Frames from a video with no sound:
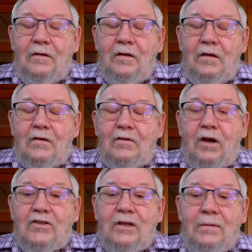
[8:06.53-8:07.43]
uh,
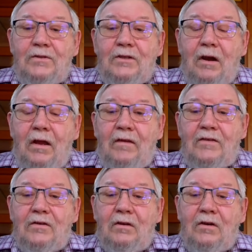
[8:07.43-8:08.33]
crush. I'm sorry,
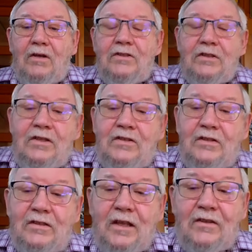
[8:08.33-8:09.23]
these are crush
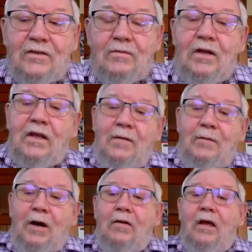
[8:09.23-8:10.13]
statistics. That's the one that
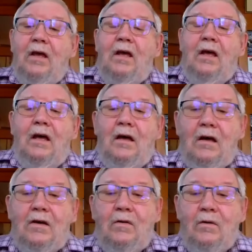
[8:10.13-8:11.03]
came out
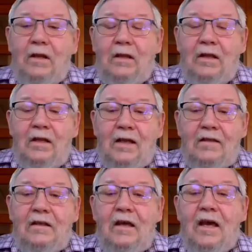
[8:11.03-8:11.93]
uh, accordingly,
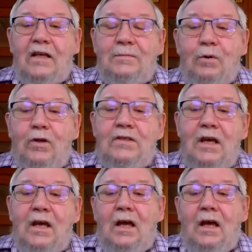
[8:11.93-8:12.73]
not uh, exports.